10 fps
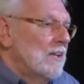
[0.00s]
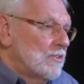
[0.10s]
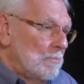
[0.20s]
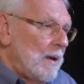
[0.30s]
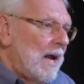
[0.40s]

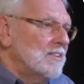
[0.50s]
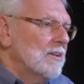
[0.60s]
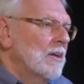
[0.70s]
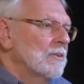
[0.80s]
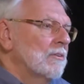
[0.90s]
to pass
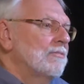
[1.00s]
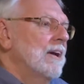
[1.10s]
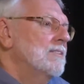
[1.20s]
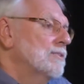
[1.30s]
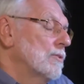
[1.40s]
on their
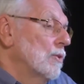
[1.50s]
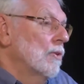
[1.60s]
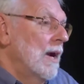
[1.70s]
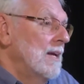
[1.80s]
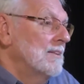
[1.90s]
faith to their
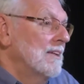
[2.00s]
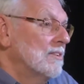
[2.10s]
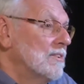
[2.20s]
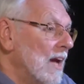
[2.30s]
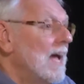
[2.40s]

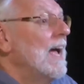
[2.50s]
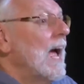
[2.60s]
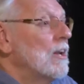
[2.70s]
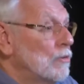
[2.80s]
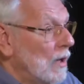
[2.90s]
grandkids
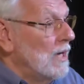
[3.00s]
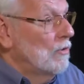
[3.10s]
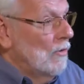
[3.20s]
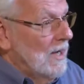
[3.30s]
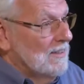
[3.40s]
and
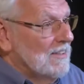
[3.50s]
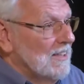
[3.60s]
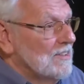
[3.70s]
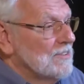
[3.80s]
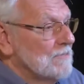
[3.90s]
great
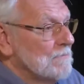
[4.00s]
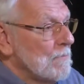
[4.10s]
grandkids.